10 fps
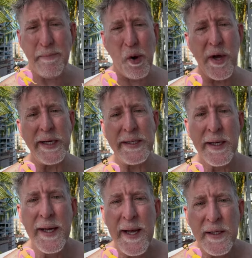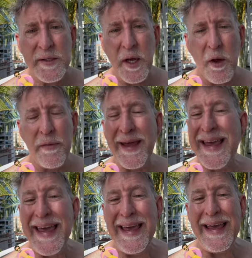point. So the
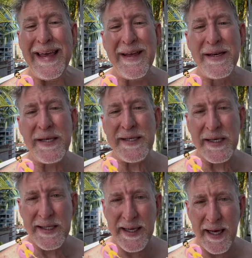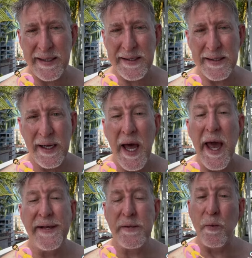key to success
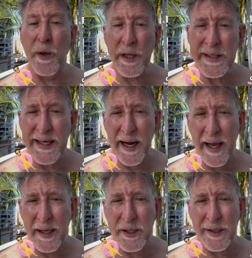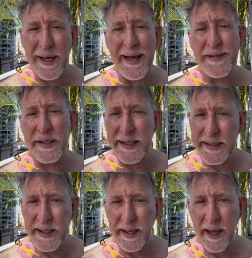as a real estate agent, as a
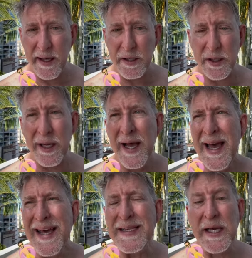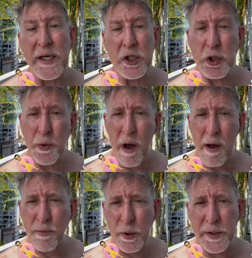listing agent, is get a
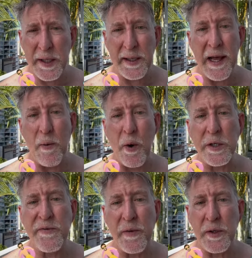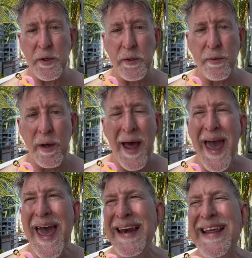strong routine that works for you
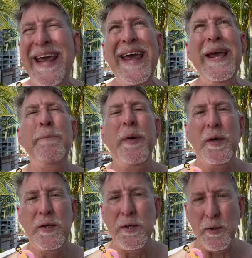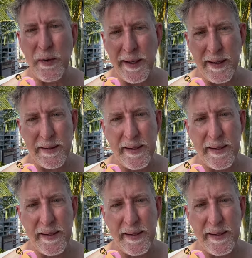and keep doing it